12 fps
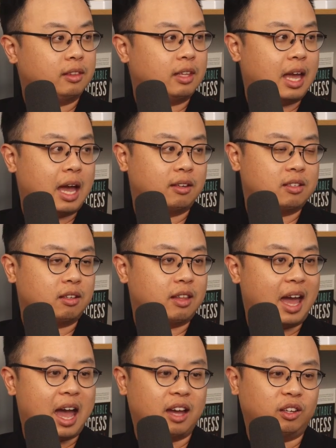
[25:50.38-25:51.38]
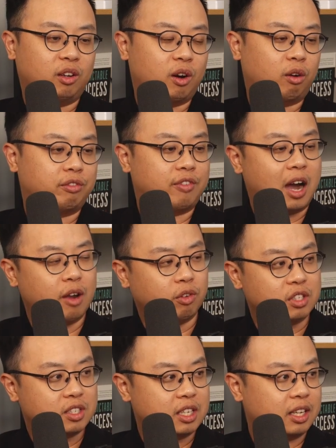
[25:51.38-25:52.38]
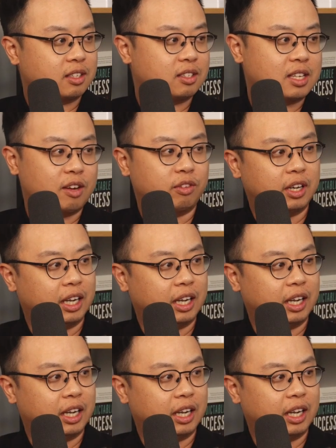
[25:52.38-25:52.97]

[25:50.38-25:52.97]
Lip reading: Add to that, 5 or 6, 7,